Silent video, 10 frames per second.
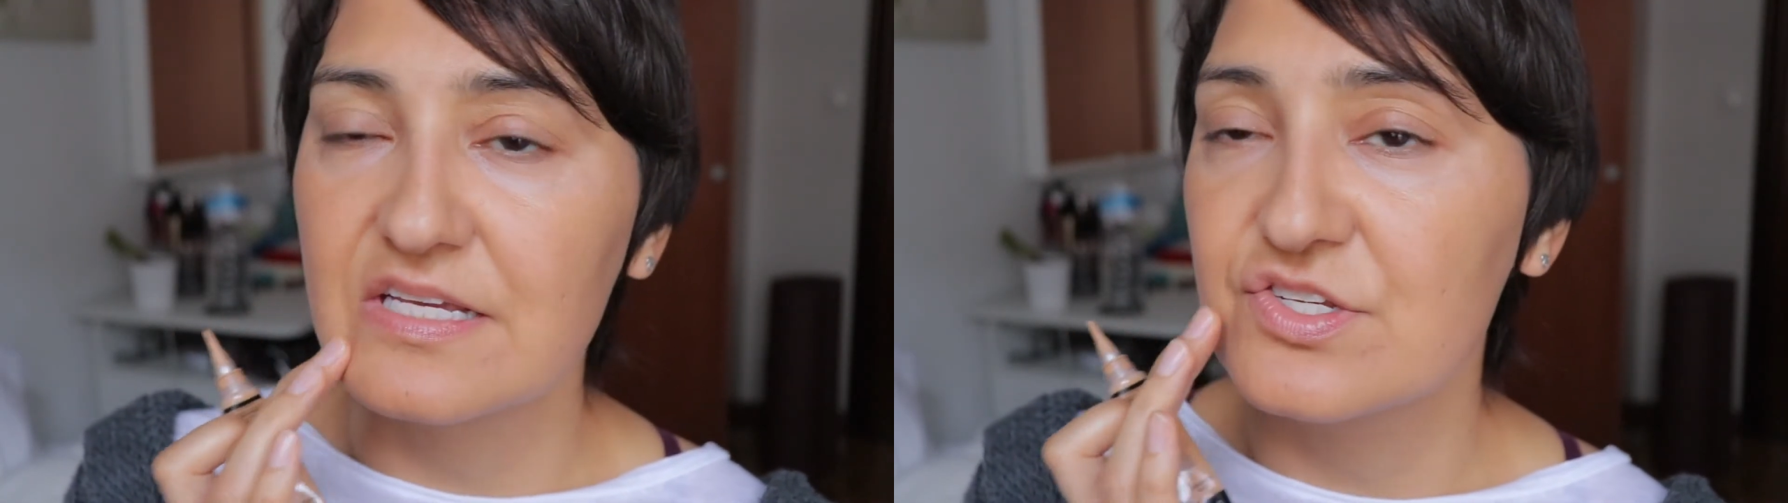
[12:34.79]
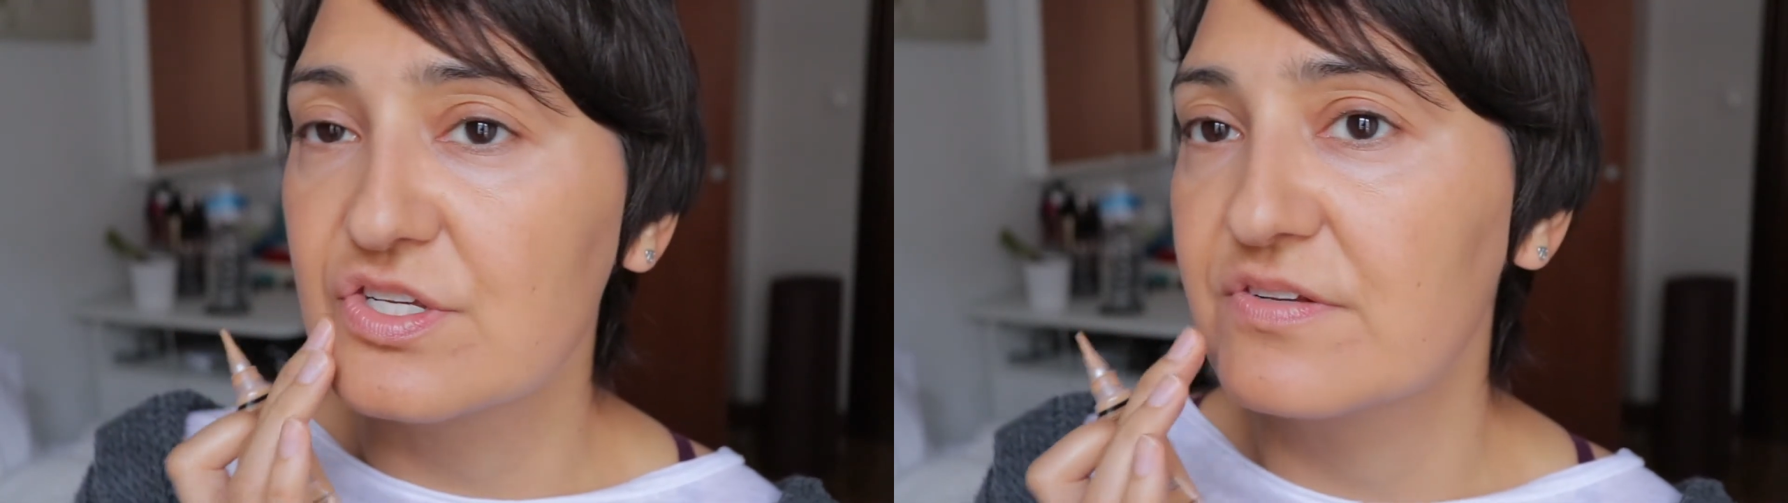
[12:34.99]

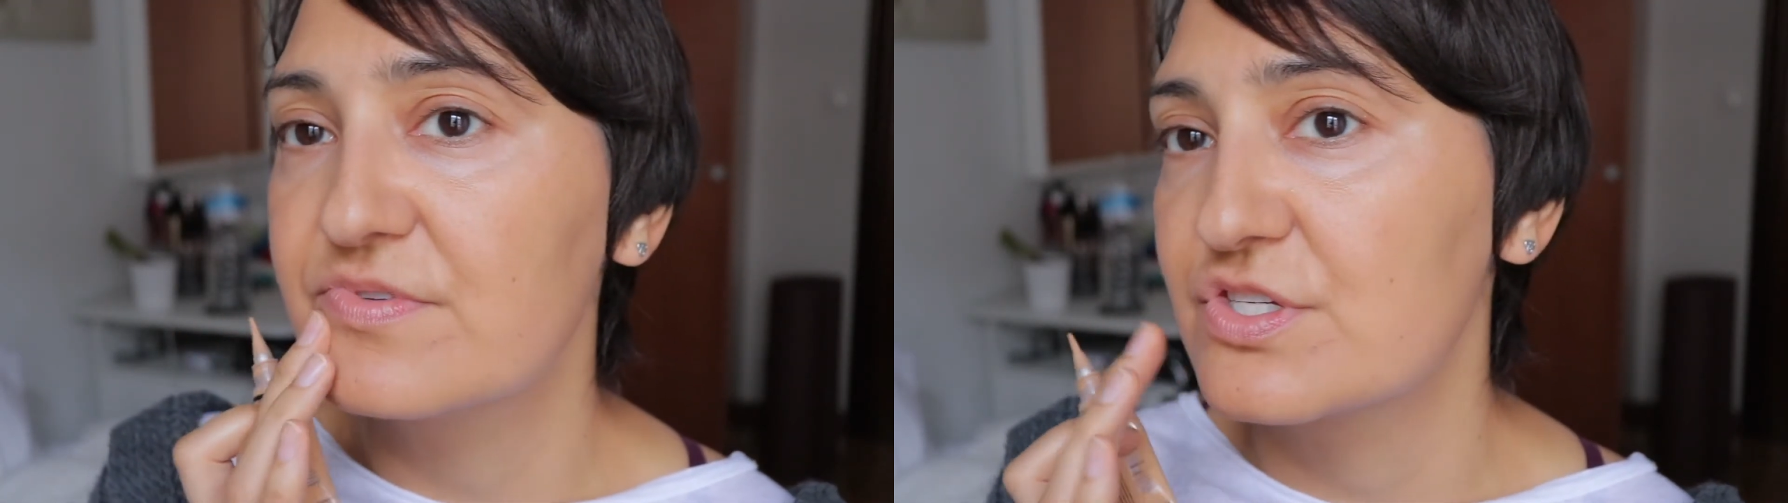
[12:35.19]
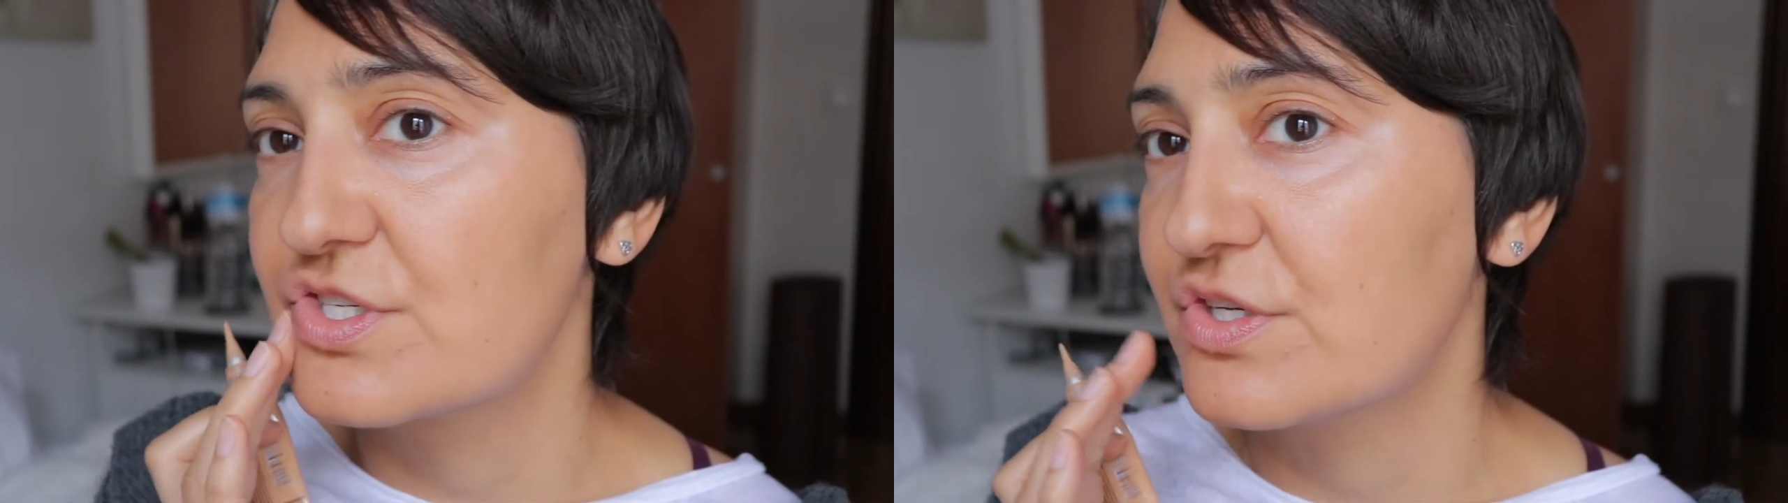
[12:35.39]
I should have
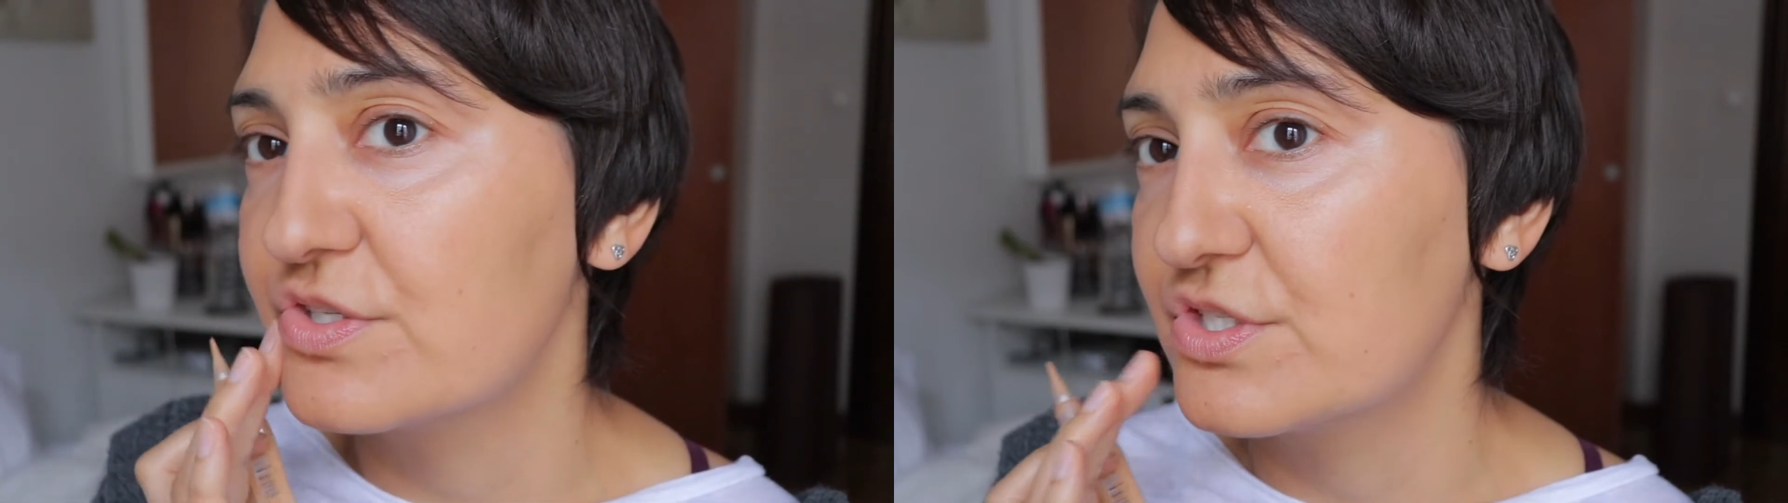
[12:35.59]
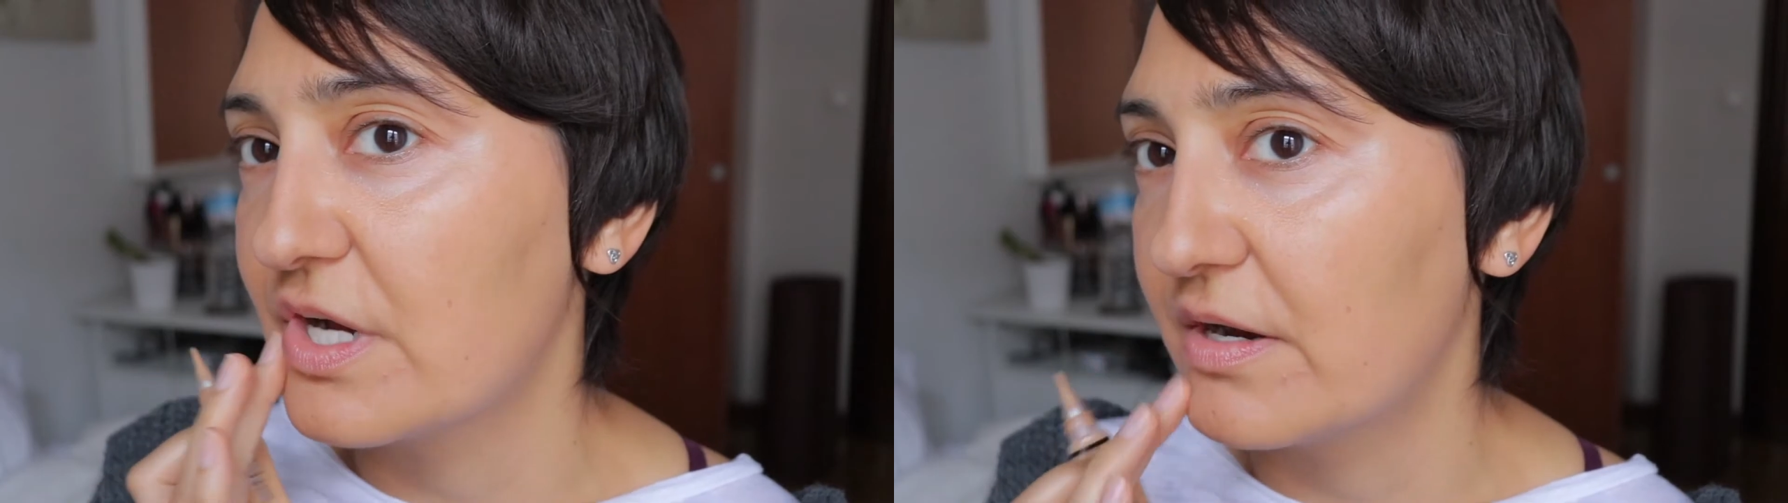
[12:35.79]
just
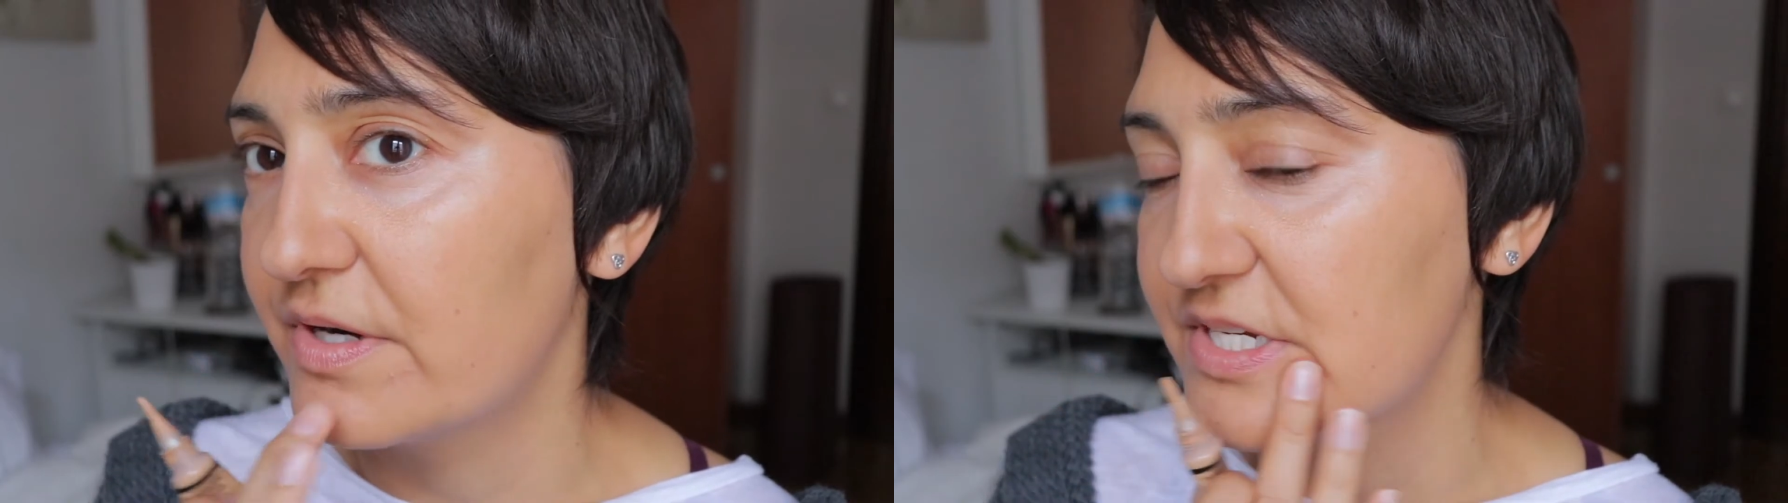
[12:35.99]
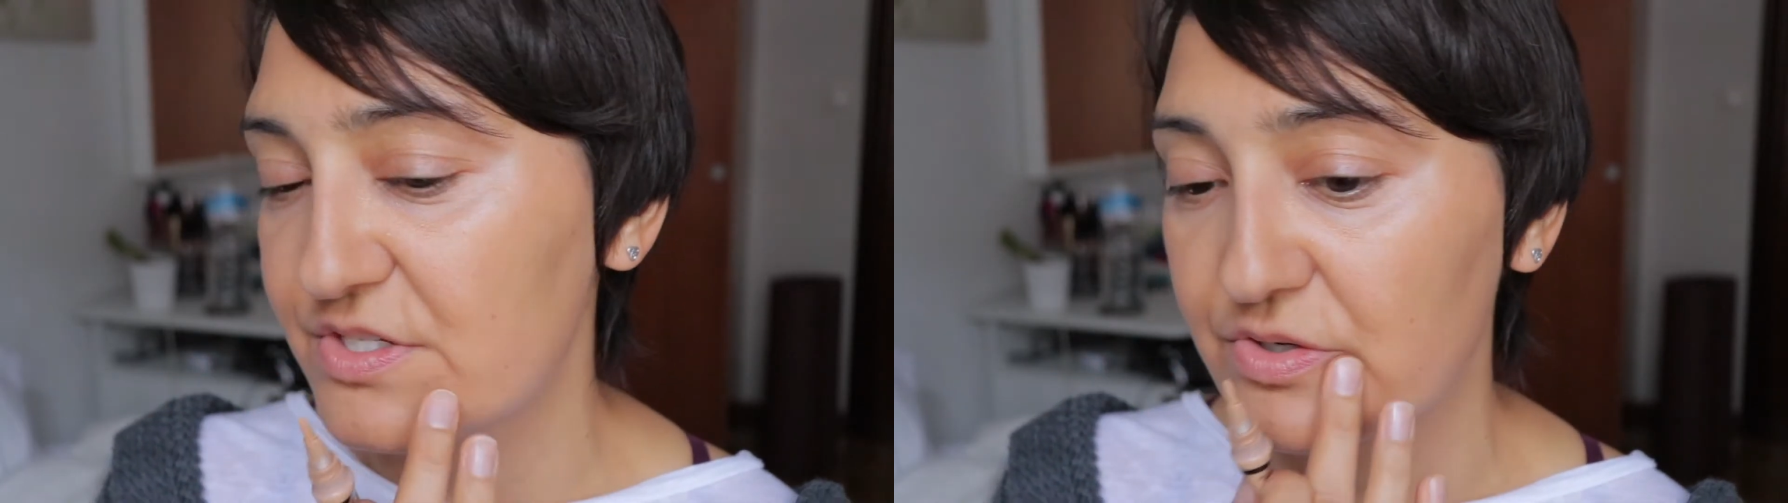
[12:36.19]
showed you how
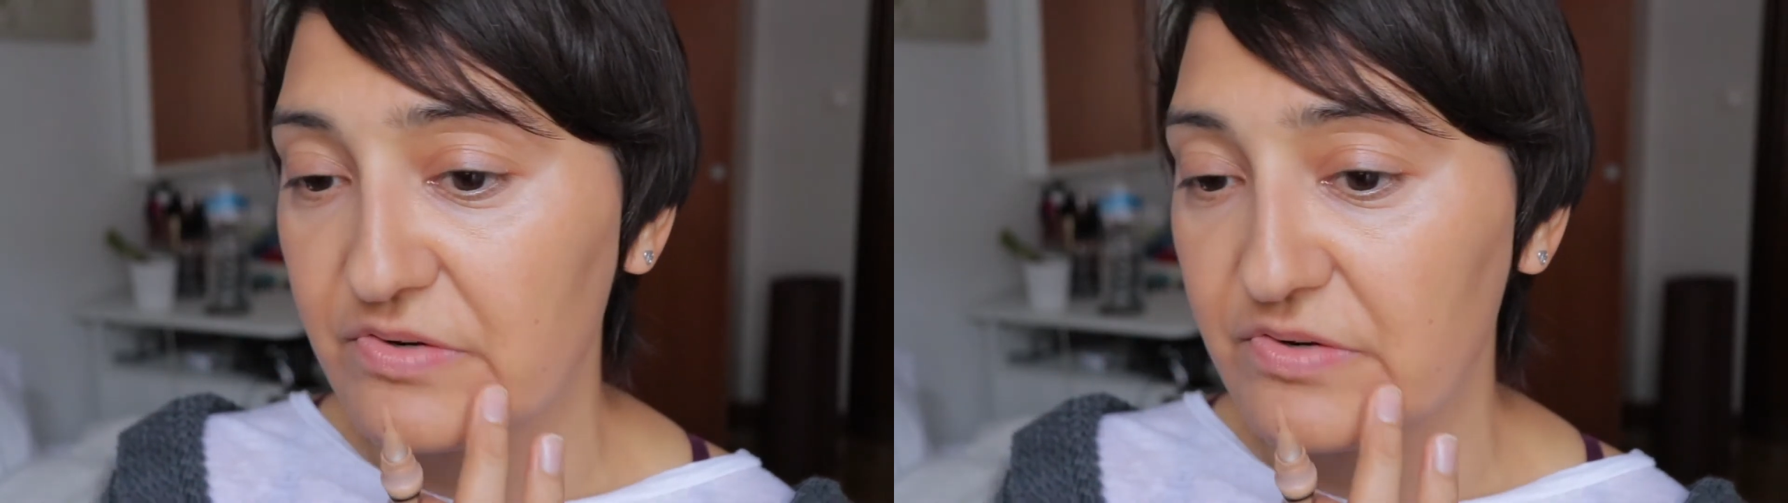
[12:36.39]
I do